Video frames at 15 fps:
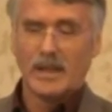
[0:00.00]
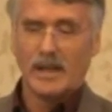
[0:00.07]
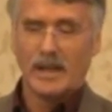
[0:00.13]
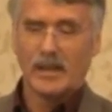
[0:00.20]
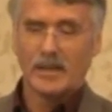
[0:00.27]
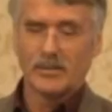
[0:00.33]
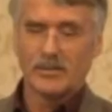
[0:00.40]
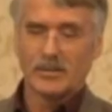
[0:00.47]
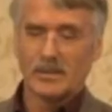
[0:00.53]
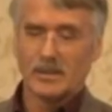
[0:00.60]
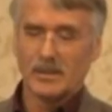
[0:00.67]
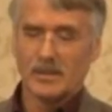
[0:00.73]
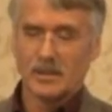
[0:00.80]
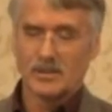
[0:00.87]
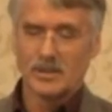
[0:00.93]
And
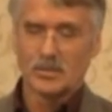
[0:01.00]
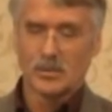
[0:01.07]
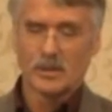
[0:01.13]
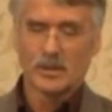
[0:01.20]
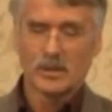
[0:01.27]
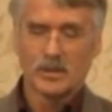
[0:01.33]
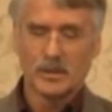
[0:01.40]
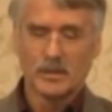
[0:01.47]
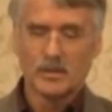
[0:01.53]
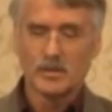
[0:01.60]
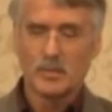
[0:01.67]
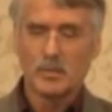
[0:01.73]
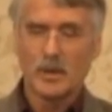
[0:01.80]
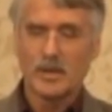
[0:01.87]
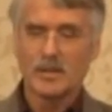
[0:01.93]
uh, I just want to
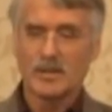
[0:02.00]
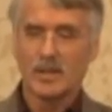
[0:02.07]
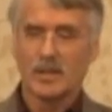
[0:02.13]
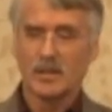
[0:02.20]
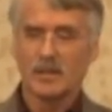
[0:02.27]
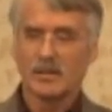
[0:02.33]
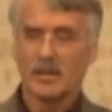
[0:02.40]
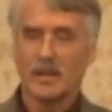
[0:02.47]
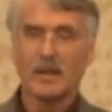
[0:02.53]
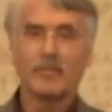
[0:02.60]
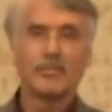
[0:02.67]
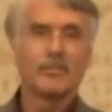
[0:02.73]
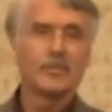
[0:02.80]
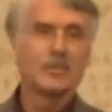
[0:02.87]
close by saying that I've